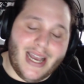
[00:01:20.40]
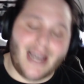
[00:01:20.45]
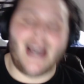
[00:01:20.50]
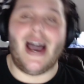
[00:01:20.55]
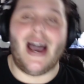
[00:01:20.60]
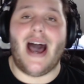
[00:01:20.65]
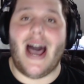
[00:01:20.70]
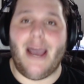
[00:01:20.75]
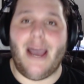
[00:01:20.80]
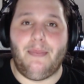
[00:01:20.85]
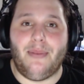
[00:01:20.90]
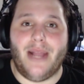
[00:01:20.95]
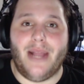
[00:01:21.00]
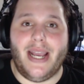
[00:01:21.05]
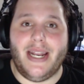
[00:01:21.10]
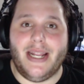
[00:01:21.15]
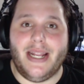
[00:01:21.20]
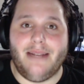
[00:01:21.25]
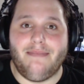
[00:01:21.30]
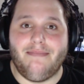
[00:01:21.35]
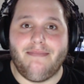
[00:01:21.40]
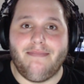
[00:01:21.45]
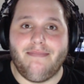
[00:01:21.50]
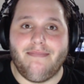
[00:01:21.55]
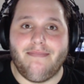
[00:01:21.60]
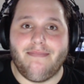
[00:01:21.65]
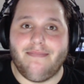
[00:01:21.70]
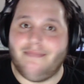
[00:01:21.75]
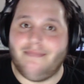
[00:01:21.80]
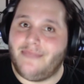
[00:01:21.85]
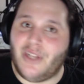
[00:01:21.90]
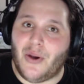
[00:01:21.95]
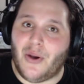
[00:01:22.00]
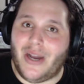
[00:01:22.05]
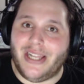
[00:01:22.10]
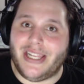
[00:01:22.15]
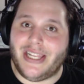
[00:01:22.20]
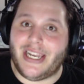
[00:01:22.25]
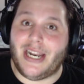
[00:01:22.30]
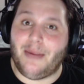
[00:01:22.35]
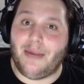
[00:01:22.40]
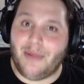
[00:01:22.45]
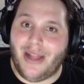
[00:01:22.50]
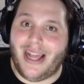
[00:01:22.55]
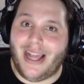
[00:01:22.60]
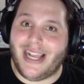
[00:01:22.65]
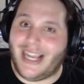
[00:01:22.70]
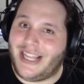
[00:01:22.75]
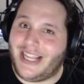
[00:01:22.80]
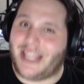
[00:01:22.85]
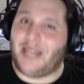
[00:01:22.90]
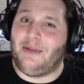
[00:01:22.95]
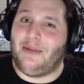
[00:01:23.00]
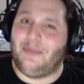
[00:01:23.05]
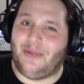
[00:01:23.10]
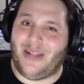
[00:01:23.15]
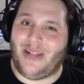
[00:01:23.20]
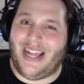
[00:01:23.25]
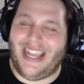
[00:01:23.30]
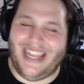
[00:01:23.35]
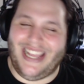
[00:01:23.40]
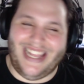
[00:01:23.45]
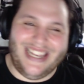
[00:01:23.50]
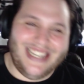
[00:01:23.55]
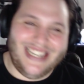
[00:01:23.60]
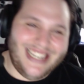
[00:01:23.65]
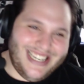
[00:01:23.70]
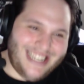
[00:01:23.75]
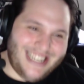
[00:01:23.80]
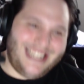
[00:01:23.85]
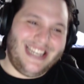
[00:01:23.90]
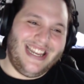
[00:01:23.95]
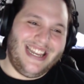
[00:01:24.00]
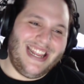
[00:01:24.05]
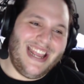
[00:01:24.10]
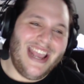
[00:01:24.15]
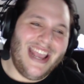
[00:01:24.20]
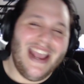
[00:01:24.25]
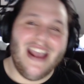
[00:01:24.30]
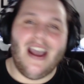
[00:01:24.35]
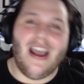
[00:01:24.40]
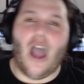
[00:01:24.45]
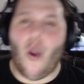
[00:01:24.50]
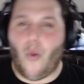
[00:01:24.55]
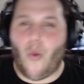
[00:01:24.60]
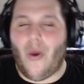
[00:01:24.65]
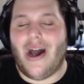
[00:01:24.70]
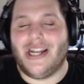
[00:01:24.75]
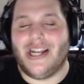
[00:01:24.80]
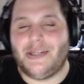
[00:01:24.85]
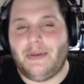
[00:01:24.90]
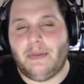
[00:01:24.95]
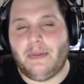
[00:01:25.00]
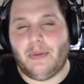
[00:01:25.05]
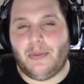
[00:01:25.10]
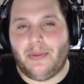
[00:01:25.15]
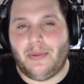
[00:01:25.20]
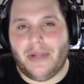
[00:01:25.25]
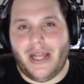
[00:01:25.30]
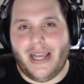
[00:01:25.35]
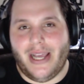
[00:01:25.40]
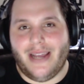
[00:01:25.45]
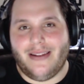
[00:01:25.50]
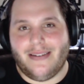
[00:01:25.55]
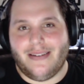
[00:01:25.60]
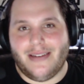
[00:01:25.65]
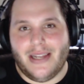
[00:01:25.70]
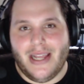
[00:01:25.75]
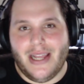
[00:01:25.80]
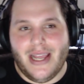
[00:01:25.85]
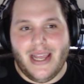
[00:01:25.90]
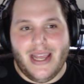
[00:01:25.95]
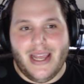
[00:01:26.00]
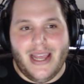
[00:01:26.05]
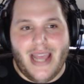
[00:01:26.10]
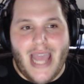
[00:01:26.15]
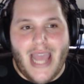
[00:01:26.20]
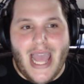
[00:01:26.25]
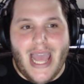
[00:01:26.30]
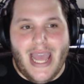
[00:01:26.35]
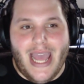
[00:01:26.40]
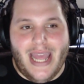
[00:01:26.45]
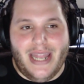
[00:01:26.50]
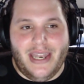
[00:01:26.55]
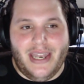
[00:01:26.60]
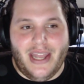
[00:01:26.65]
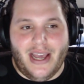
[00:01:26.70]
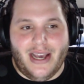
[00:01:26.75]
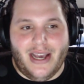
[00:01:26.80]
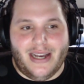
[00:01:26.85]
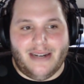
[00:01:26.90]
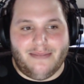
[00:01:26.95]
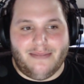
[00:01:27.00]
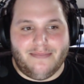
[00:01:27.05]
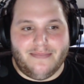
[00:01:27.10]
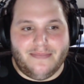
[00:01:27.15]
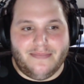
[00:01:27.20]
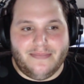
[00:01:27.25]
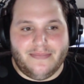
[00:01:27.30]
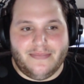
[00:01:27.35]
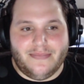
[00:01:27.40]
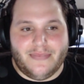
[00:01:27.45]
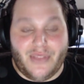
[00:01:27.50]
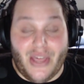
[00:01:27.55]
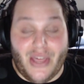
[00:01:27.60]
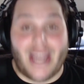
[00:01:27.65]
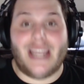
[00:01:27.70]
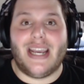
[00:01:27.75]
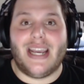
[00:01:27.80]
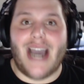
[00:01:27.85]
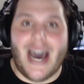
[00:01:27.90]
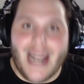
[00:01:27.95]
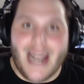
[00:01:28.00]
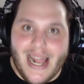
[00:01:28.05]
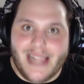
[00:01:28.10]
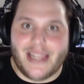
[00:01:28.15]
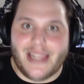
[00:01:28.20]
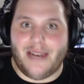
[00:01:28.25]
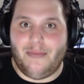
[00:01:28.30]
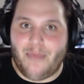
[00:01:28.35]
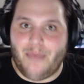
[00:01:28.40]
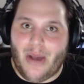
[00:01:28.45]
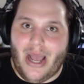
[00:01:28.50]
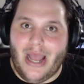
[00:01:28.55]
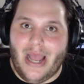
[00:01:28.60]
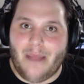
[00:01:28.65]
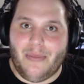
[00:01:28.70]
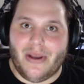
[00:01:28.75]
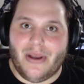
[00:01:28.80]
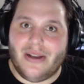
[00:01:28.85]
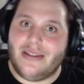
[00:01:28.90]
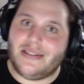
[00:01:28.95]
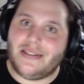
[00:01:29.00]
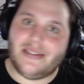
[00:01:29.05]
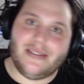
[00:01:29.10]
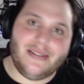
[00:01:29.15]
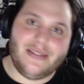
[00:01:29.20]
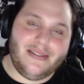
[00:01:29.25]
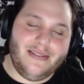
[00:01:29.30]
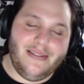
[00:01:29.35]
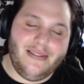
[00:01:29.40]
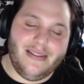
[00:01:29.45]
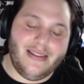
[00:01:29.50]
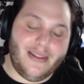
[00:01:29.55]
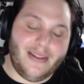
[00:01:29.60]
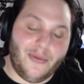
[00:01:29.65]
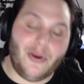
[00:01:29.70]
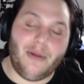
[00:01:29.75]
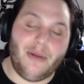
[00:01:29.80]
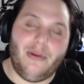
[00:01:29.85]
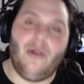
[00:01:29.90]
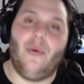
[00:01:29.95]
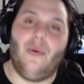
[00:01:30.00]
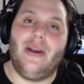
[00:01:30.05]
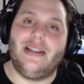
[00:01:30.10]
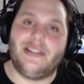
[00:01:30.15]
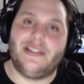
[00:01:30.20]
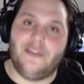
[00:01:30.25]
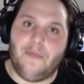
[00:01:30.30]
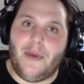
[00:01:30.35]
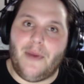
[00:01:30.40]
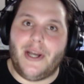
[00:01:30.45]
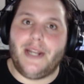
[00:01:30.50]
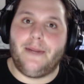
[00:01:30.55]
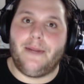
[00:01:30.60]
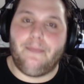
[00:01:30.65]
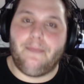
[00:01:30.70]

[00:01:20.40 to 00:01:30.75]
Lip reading: I played it. No, I didn't. I'm lying. I didn't play it. I watched people play it. And thank God I didn't buy it, because it would have been a waste of money.